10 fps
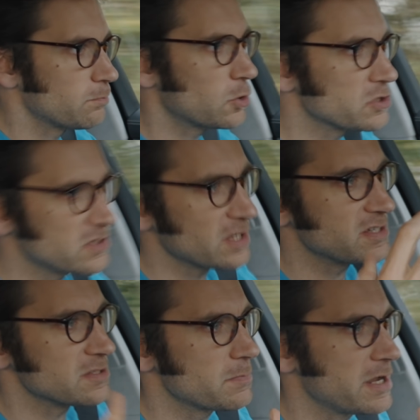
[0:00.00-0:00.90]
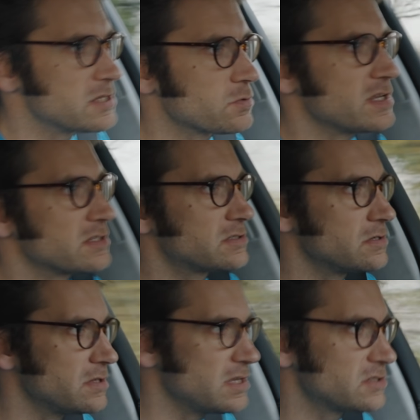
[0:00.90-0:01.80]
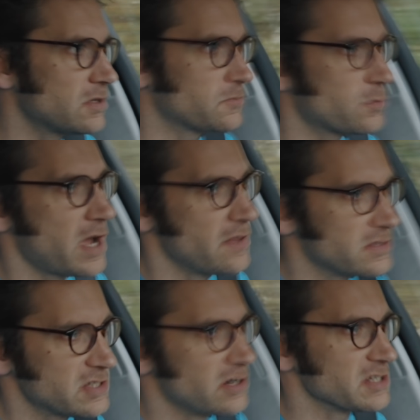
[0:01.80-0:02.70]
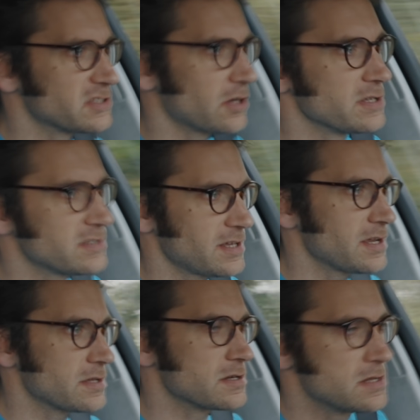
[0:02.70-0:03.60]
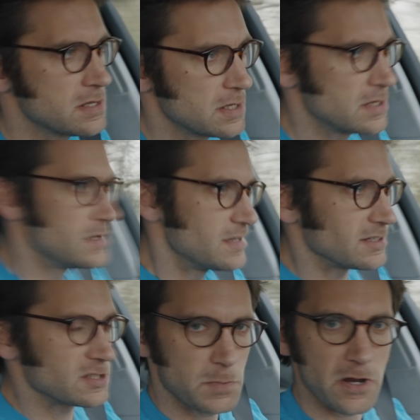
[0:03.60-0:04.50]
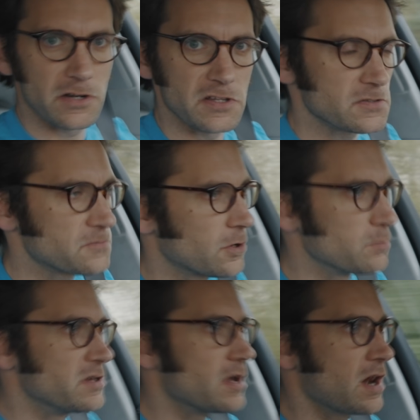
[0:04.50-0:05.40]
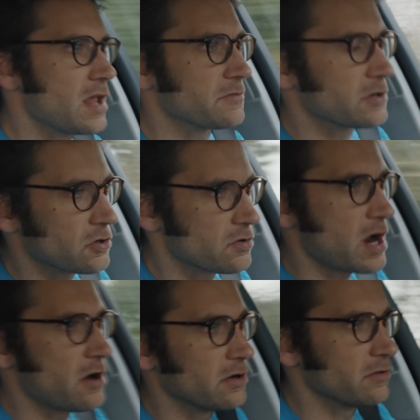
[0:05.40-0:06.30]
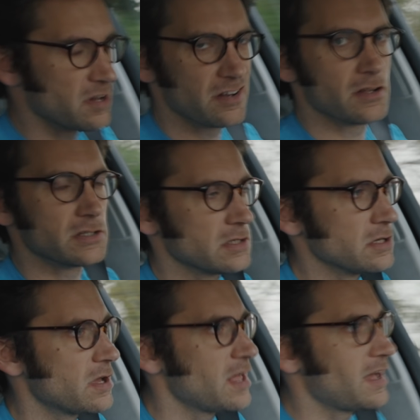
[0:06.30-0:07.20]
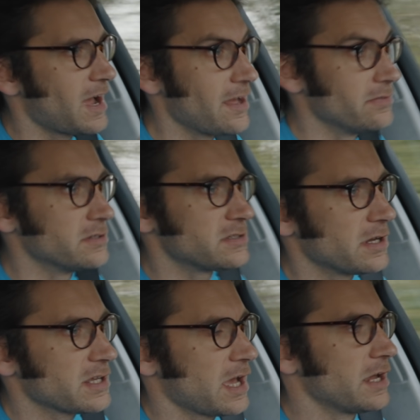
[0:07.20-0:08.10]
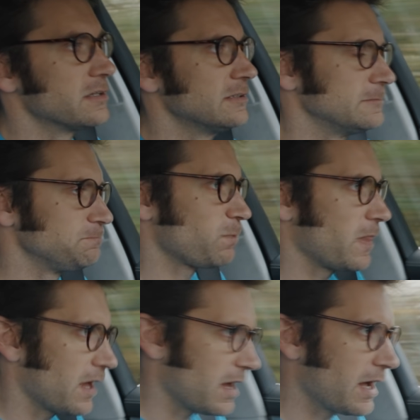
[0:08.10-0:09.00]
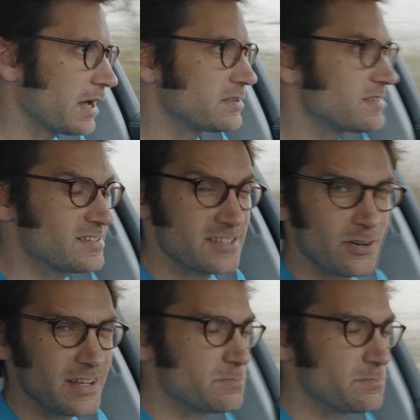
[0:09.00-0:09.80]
Porsche says it's made tweaks to the software and the steering, so it's taken experience from the 911 Carrera, the 992, and the Taycan. And the steering is